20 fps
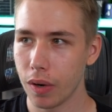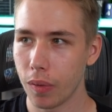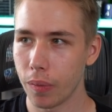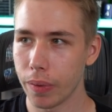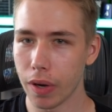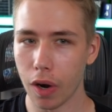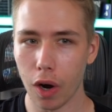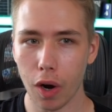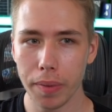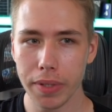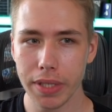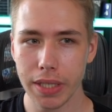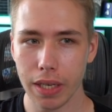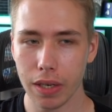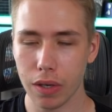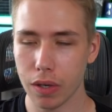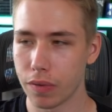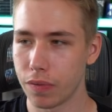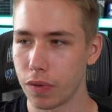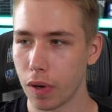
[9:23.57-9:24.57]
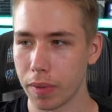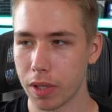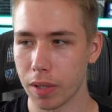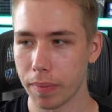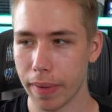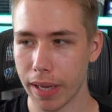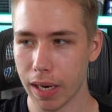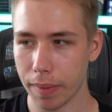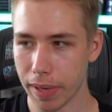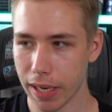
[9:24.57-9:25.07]
We always got to confirm it in
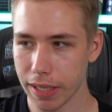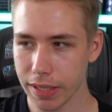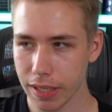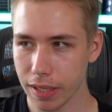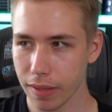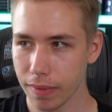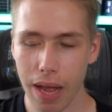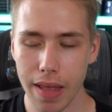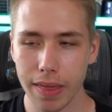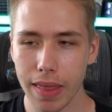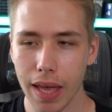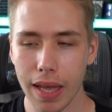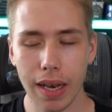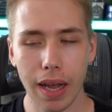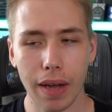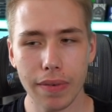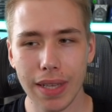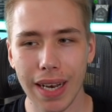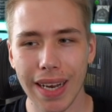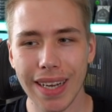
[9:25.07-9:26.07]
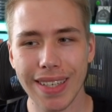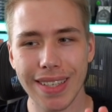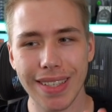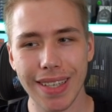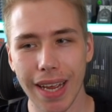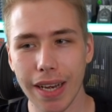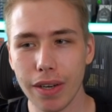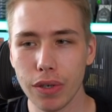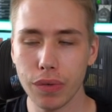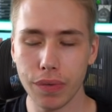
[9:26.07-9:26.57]
MetaMask. And then after like
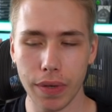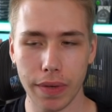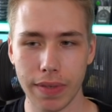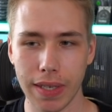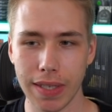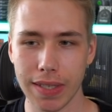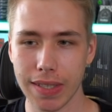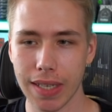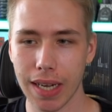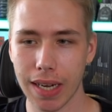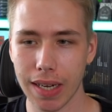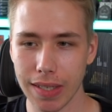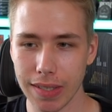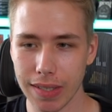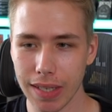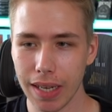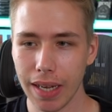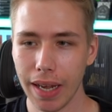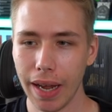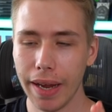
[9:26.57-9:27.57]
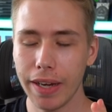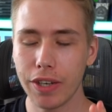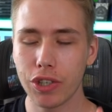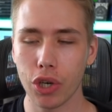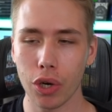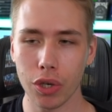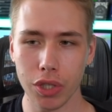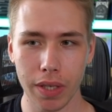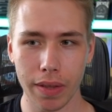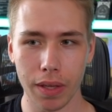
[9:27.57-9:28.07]
10 to 15 seconds, it
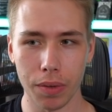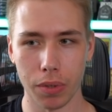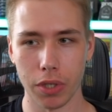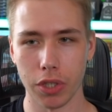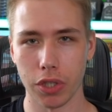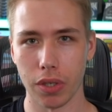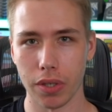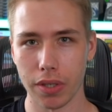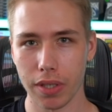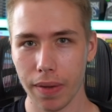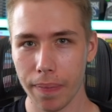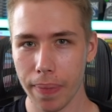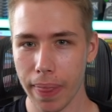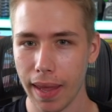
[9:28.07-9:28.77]
shows you the result.